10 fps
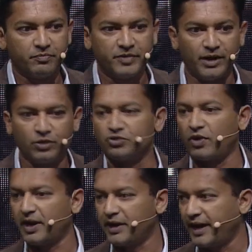they could
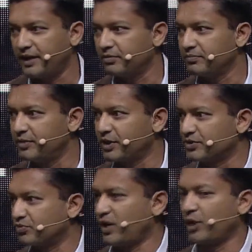try again,
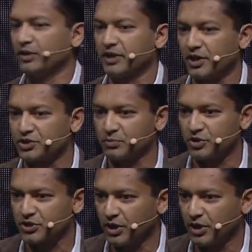because where would the customers